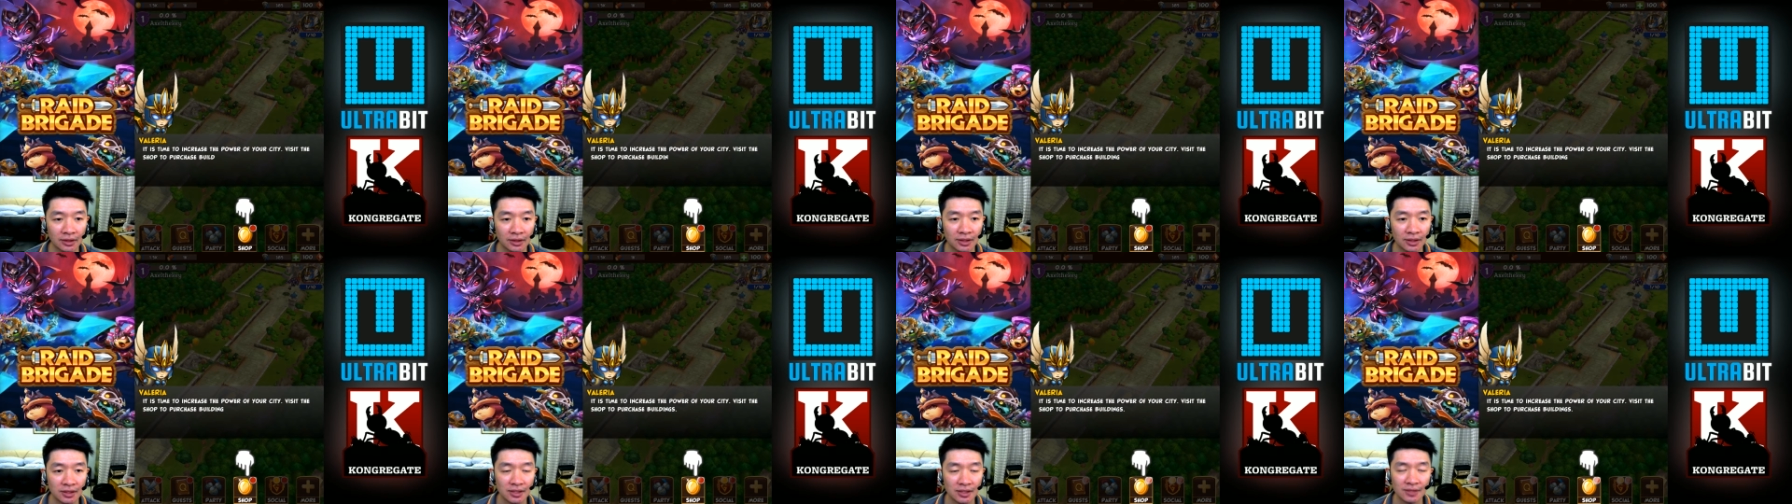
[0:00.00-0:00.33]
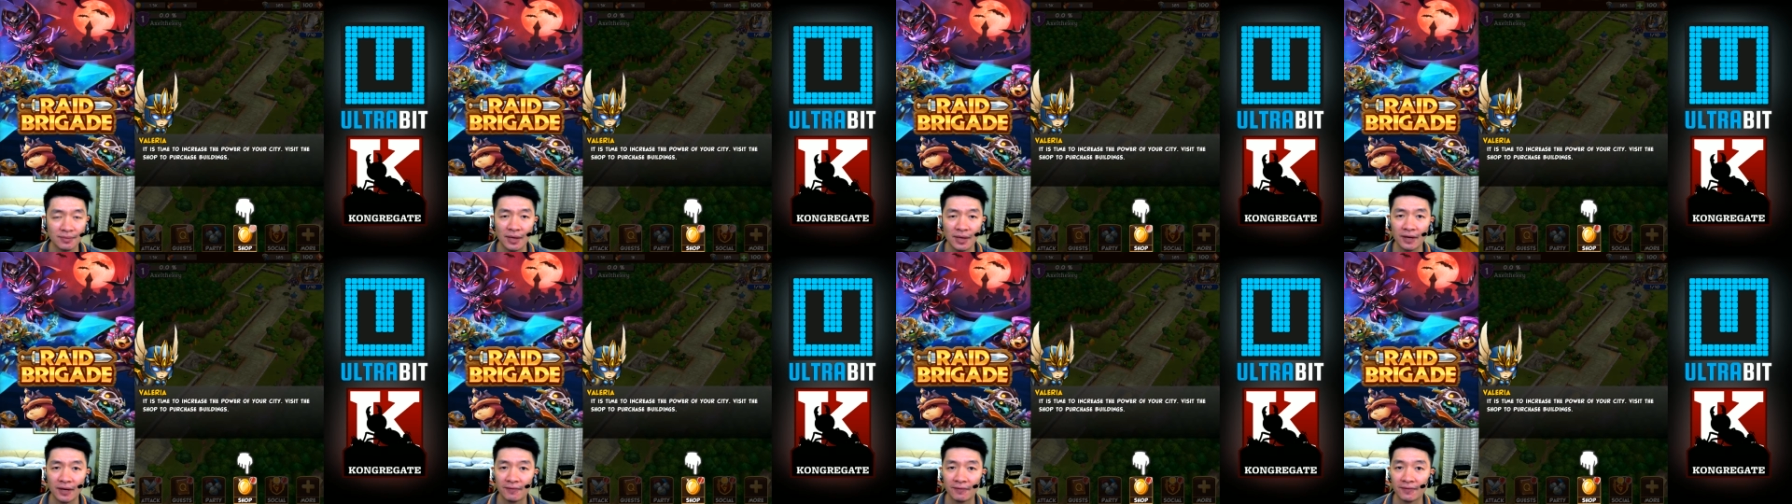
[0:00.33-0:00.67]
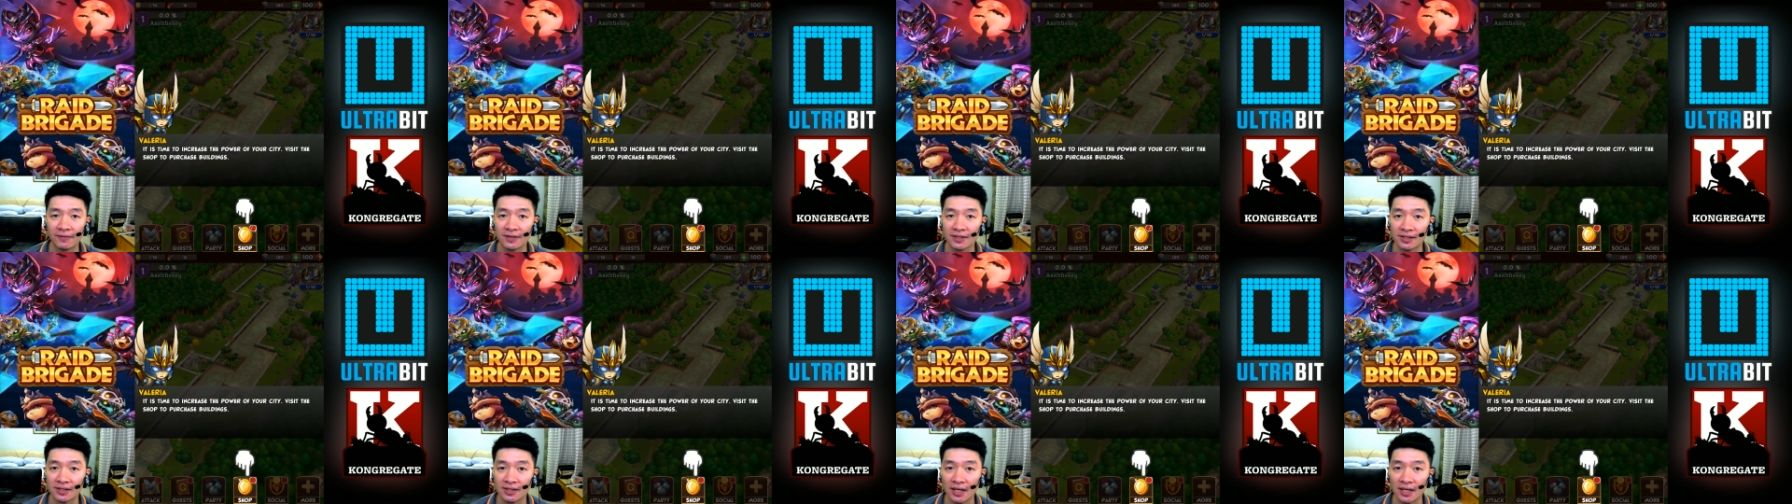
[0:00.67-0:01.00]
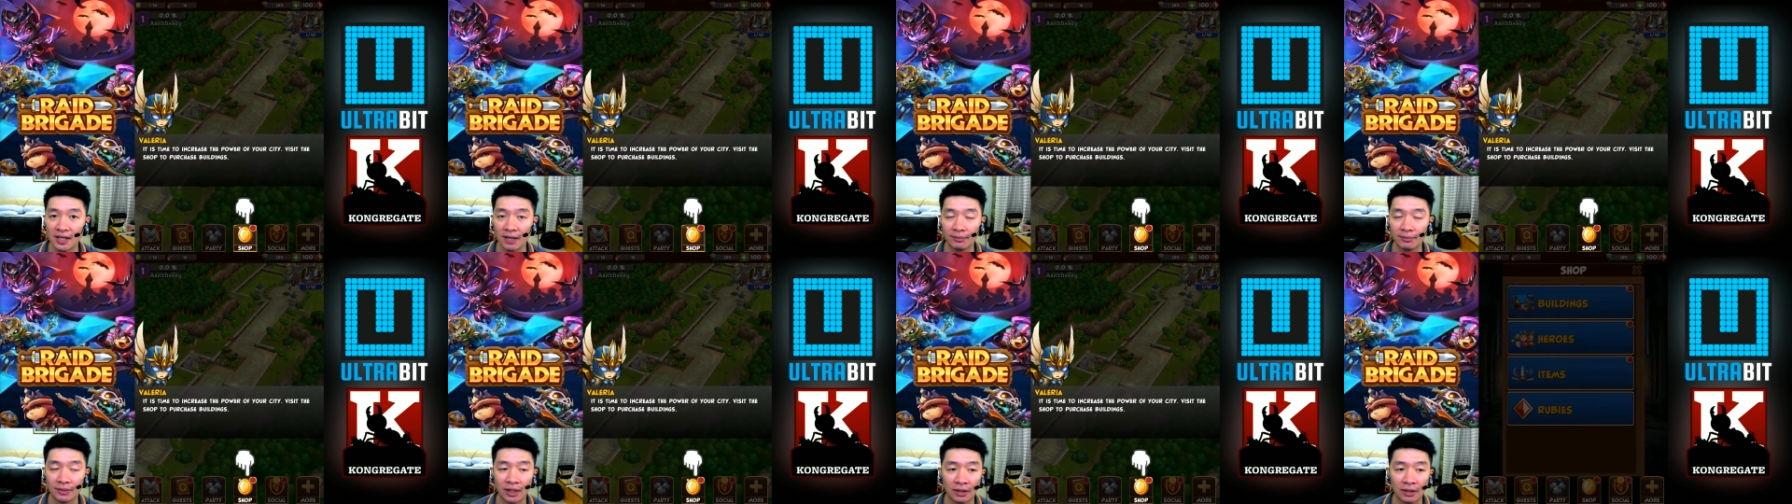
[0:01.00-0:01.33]
This is my first
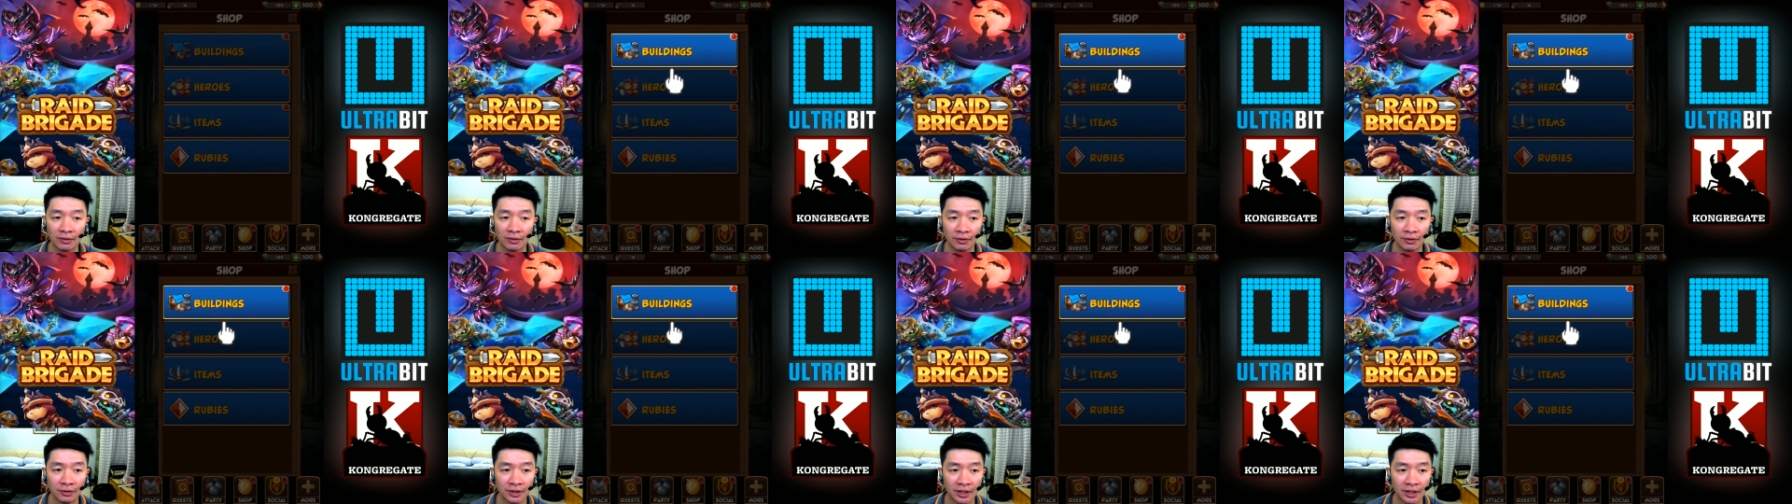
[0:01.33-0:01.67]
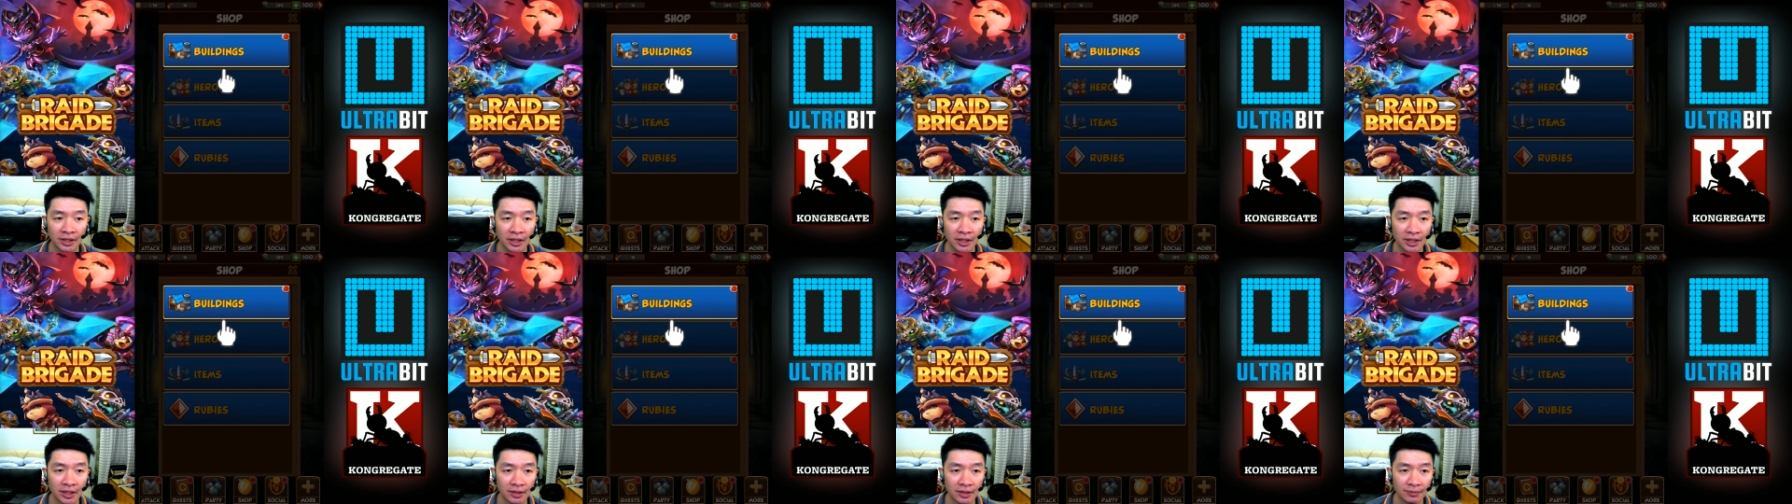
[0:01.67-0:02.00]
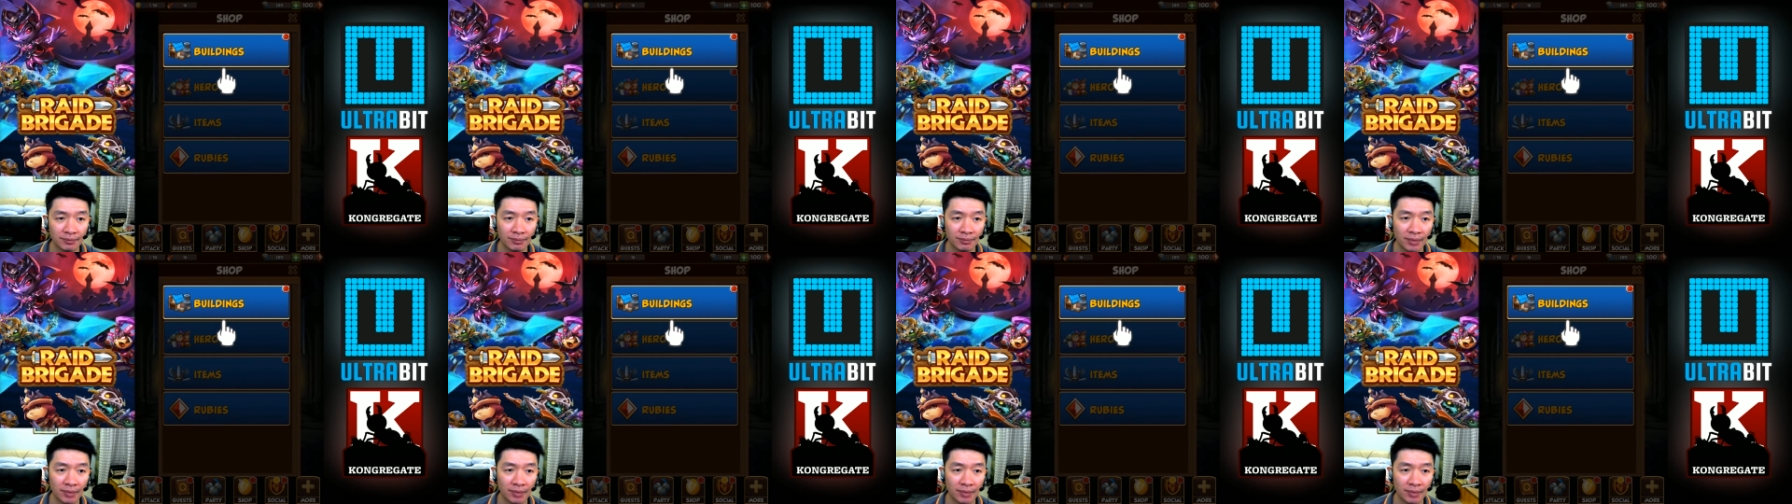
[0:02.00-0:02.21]
time downloading it,